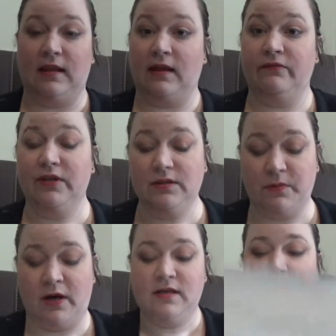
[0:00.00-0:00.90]
love this
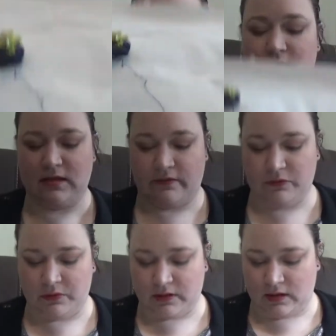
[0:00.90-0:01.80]
project. I just
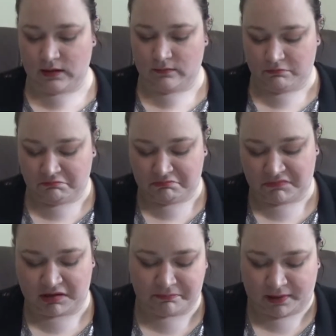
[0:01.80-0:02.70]
haven't worked on it.
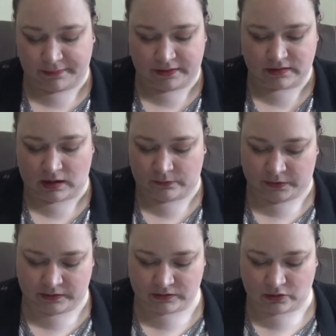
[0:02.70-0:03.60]
Probably because
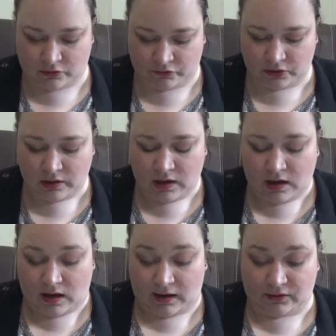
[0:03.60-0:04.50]
Halloween's over.
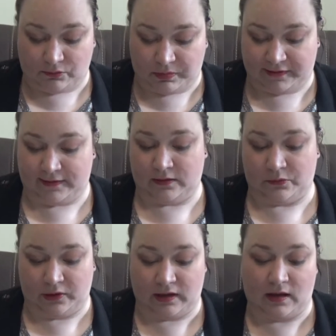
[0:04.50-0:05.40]
I do plan on
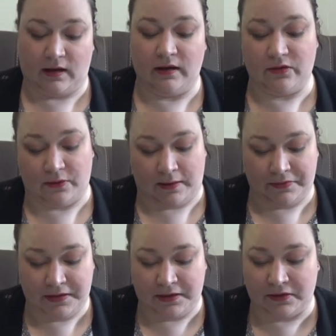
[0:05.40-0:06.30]
working on it throughout
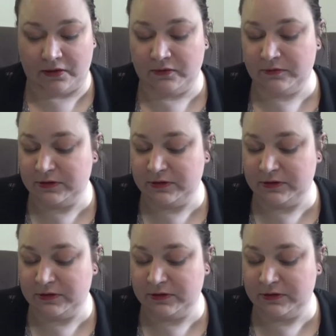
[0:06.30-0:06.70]
the year.